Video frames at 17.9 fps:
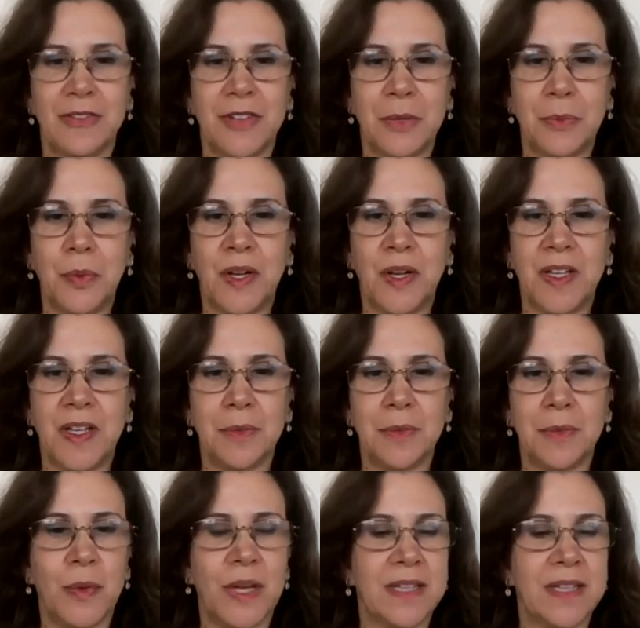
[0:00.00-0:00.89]

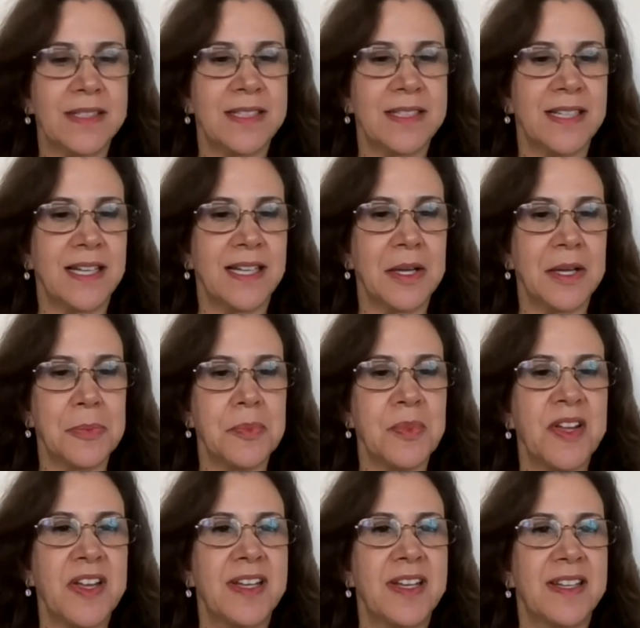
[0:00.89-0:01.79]
everyone,
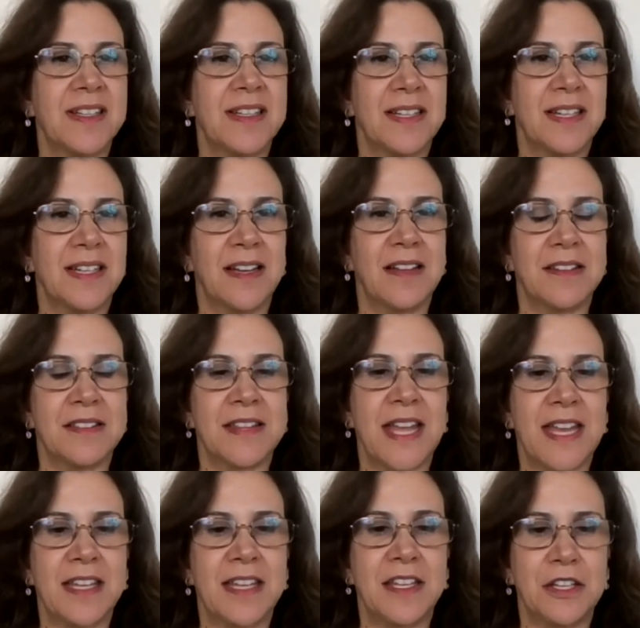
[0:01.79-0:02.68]
welcome.
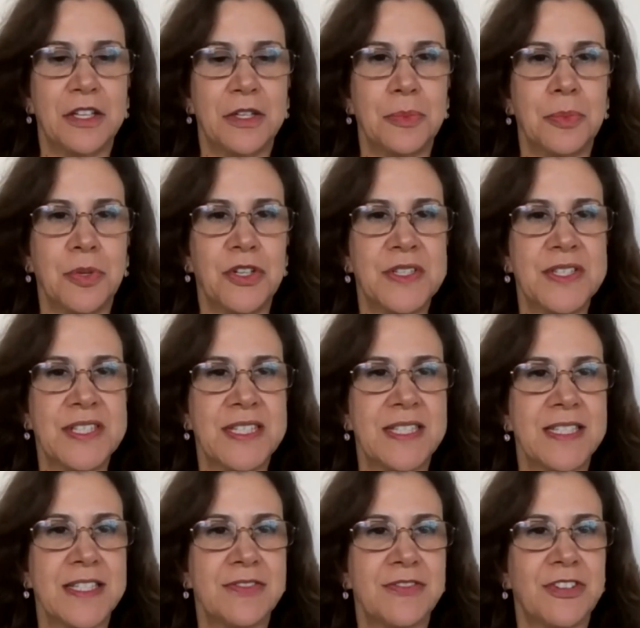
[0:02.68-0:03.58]
Thank you,
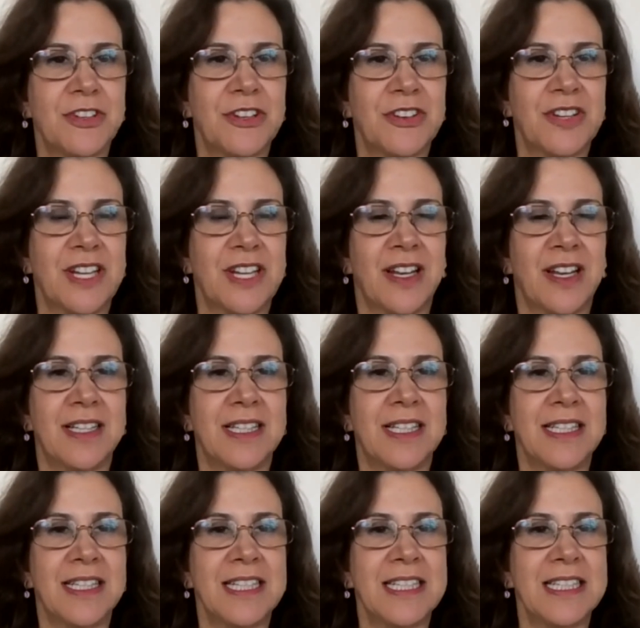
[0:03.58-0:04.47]
Persis,
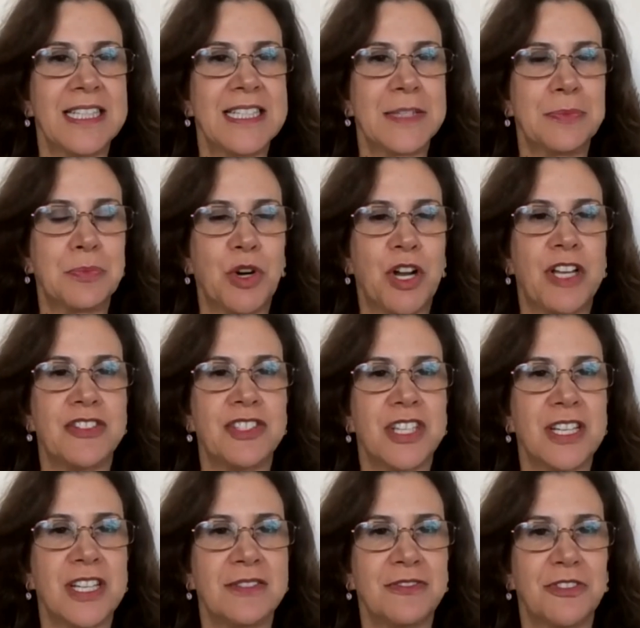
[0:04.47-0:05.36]
for leading this
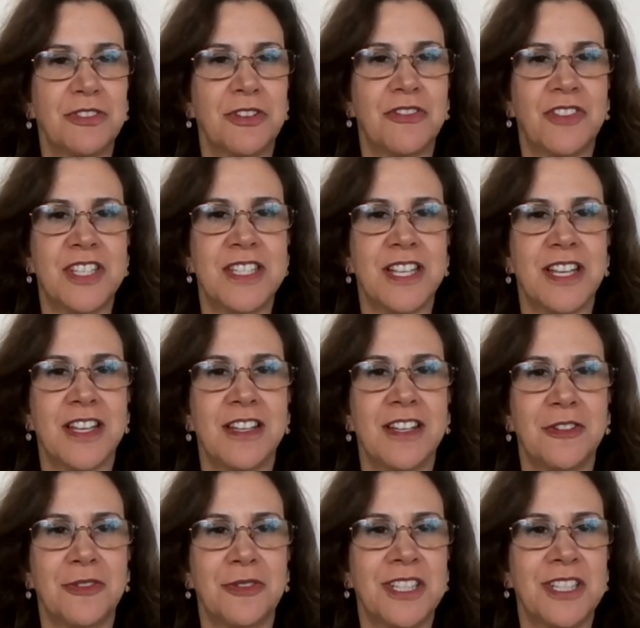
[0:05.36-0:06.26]
project for
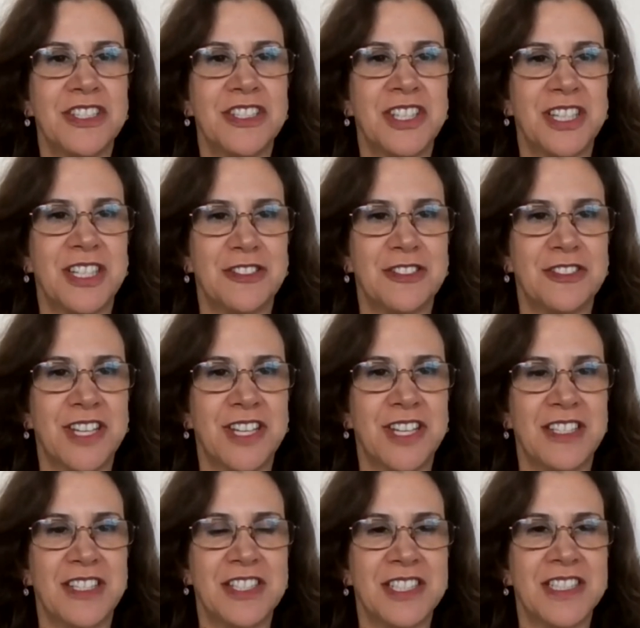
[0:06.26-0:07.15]
FEZANA Religion
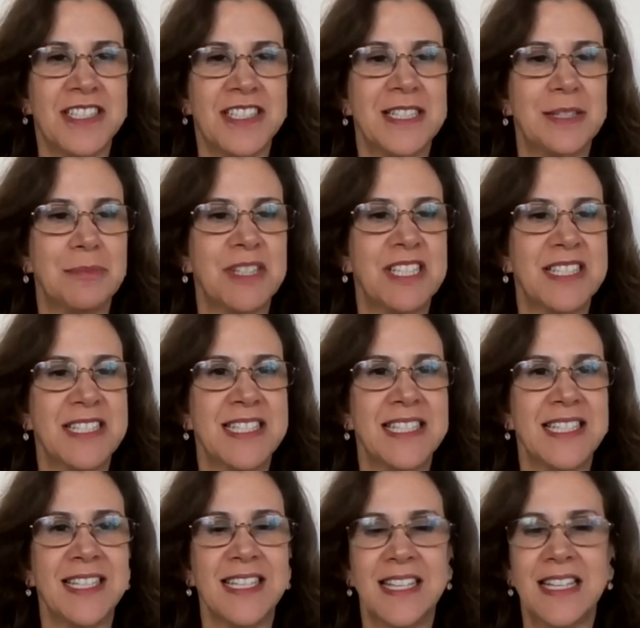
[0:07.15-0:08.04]
Education
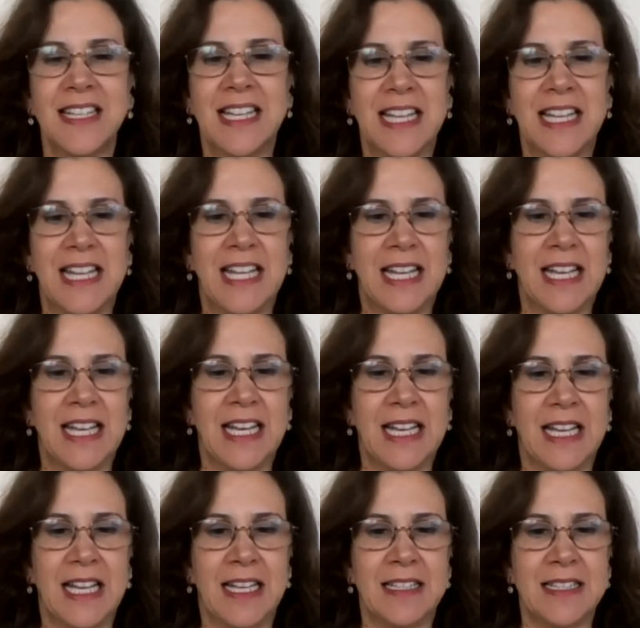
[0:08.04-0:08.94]
Committee.
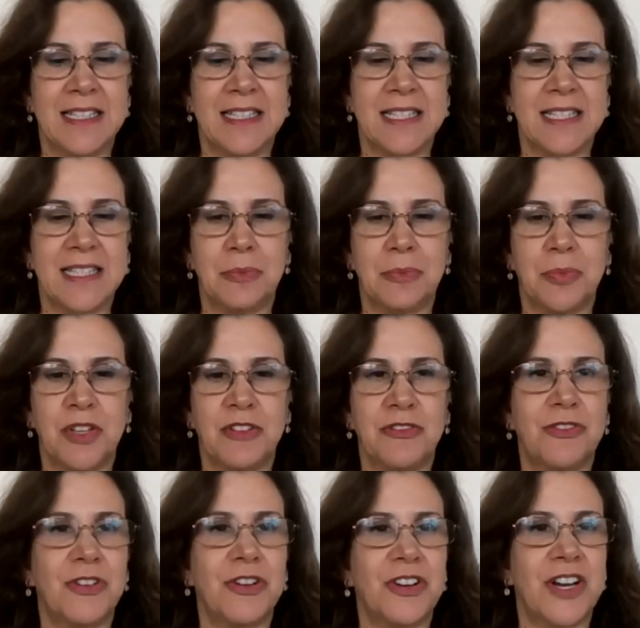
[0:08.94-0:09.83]
And
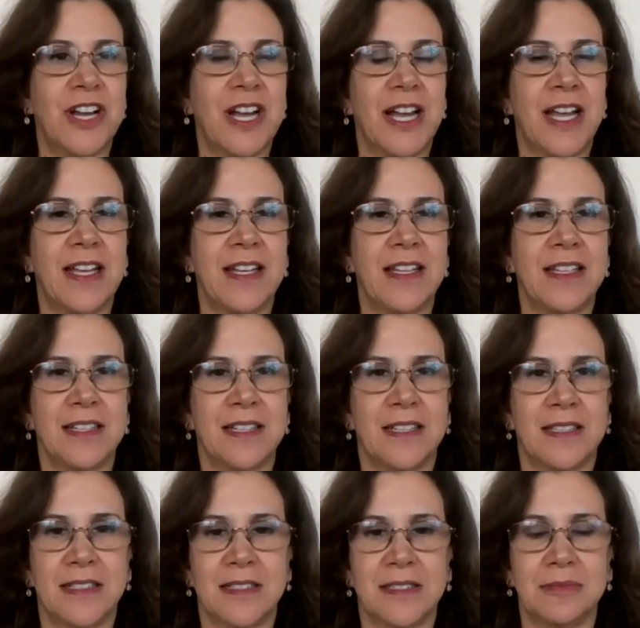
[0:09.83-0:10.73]
before
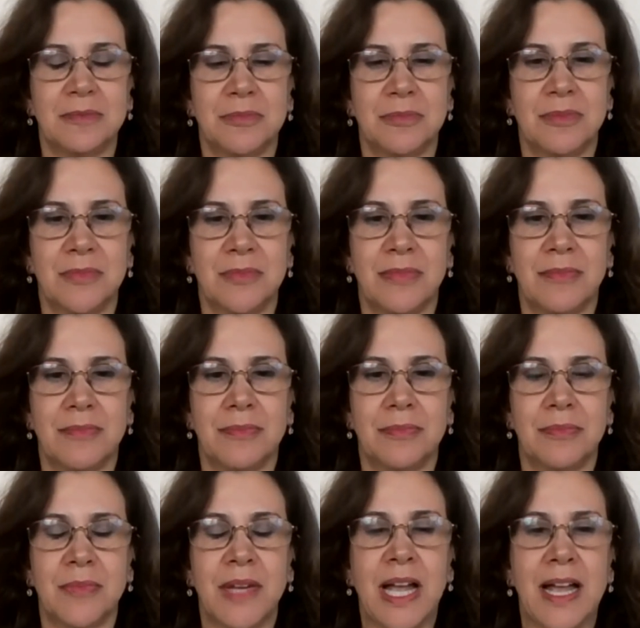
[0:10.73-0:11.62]
I
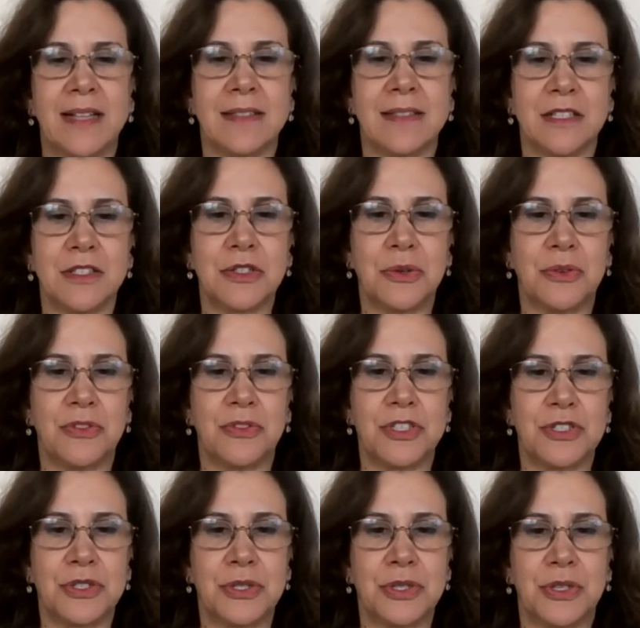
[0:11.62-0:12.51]
hand it
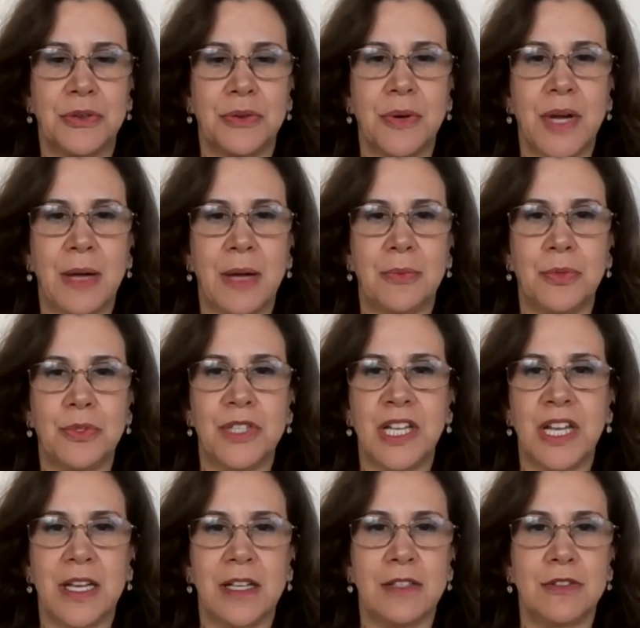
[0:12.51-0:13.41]
over to you, I
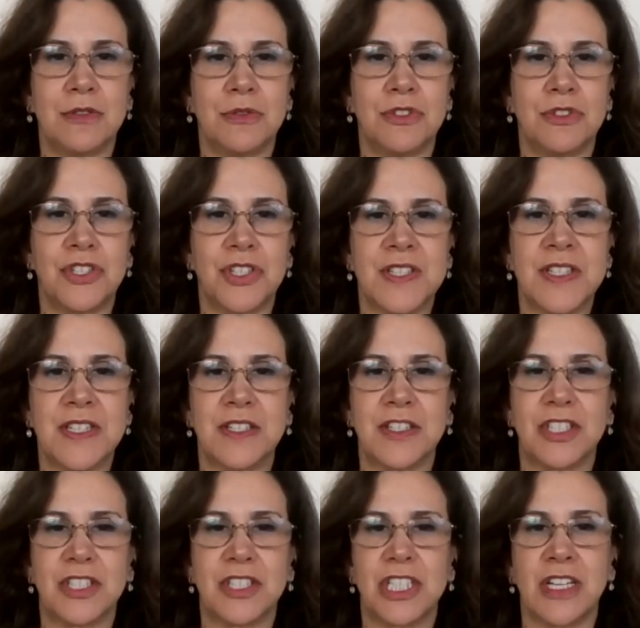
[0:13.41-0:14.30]
would like to
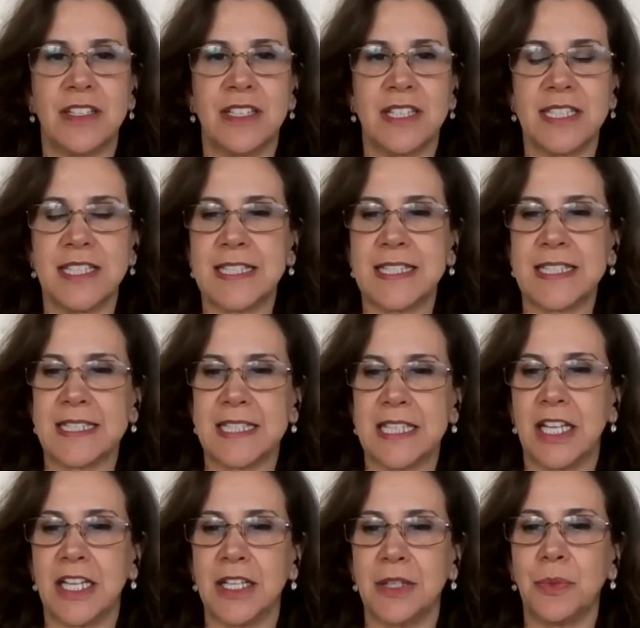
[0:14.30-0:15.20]
just share this
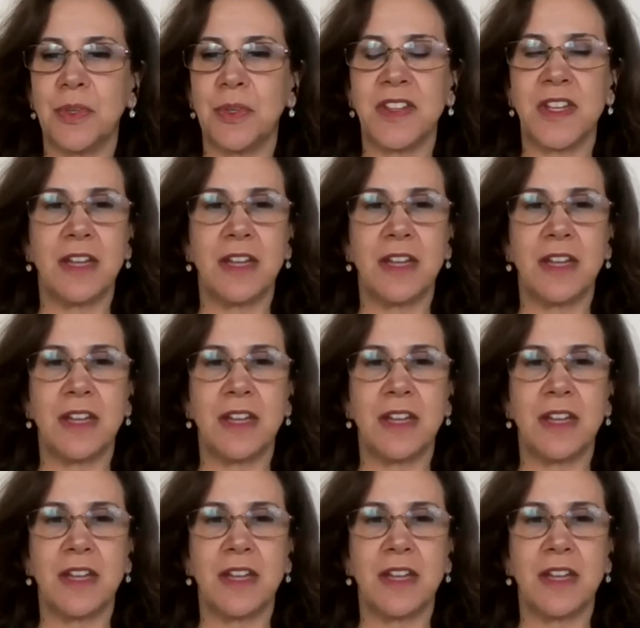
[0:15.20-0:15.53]
slide